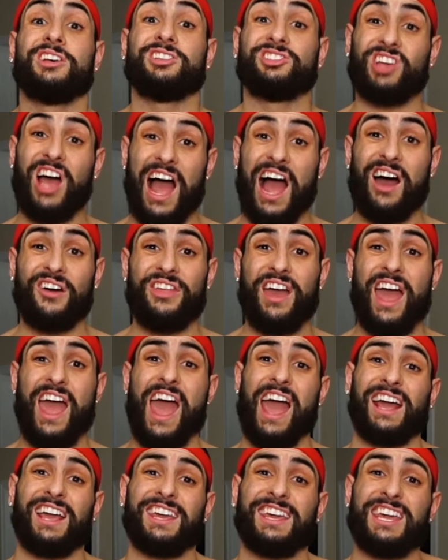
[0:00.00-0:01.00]
So how the
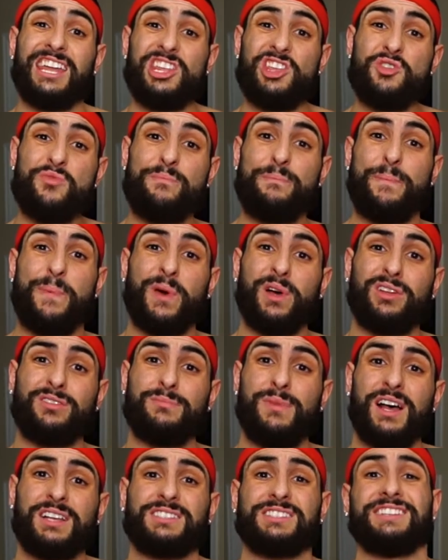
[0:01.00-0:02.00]
heck can you
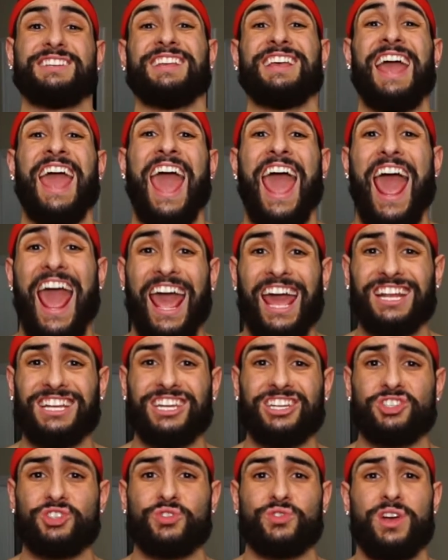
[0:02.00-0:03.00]
build muscle
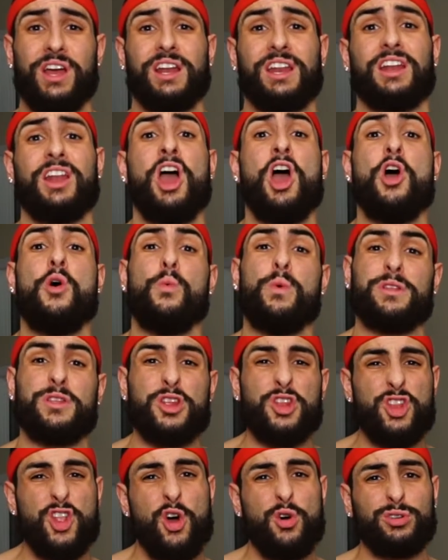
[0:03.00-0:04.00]
and get shredded
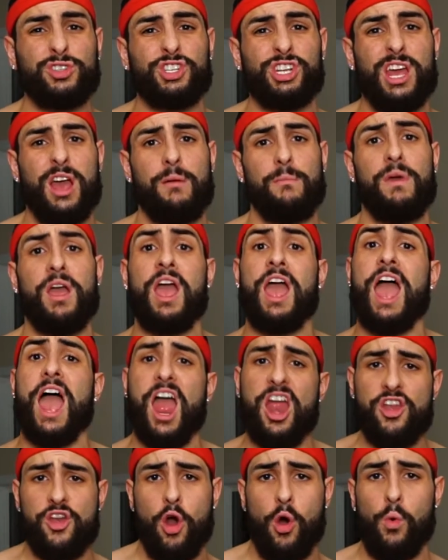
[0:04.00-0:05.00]
with no gym
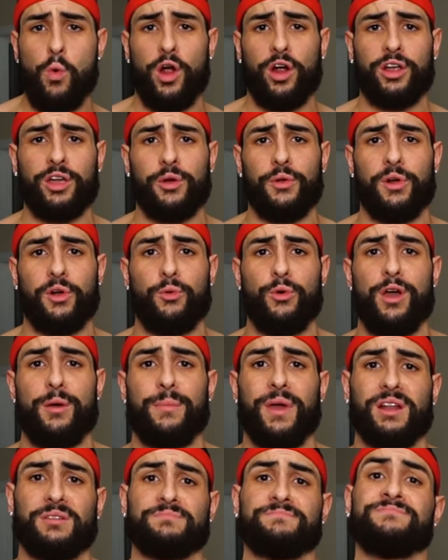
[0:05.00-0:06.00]
and no workout
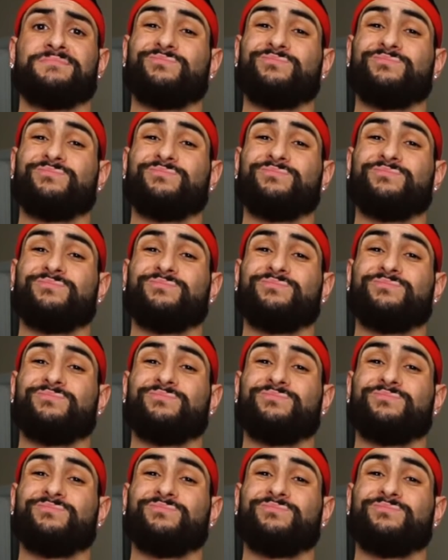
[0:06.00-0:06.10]
equipment?